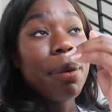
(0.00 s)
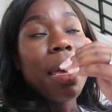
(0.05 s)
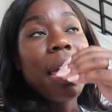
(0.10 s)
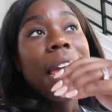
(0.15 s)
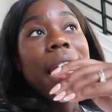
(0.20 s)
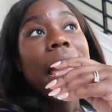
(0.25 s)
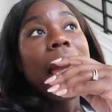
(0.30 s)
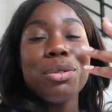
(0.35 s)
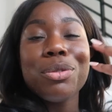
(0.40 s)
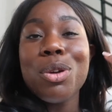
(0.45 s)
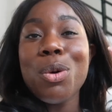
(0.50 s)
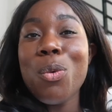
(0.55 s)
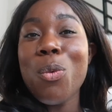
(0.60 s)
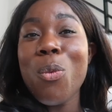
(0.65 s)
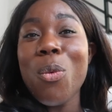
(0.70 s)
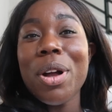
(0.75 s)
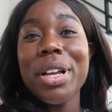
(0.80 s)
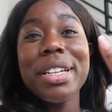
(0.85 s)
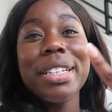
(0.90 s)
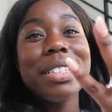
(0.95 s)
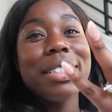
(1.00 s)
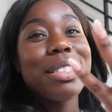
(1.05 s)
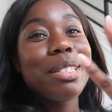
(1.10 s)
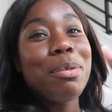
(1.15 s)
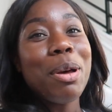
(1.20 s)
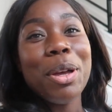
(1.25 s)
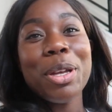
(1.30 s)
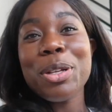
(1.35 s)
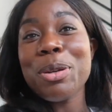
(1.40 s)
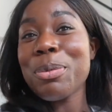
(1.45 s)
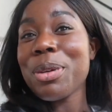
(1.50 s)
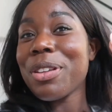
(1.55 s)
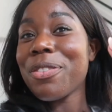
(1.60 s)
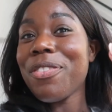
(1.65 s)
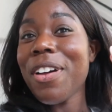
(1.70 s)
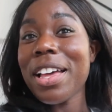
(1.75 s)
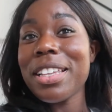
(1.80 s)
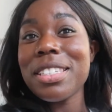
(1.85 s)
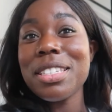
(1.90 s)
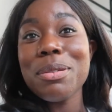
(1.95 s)
I don't know what it is about intermittent
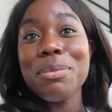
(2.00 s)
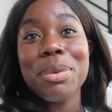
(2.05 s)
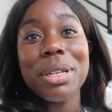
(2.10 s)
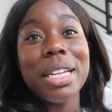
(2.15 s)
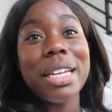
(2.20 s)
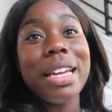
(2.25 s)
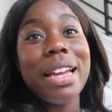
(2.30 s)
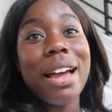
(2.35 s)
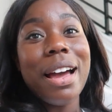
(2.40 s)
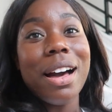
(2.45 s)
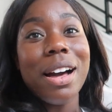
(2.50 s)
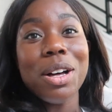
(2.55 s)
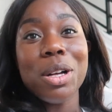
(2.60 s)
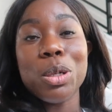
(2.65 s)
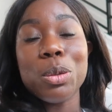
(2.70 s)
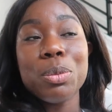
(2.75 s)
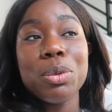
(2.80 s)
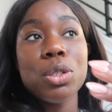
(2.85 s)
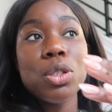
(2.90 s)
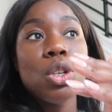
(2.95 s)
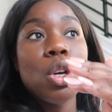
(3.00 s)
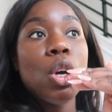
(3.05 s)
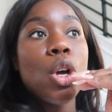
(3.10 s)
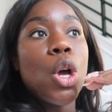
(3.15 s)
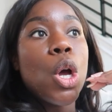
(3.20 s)
fasting, but it helps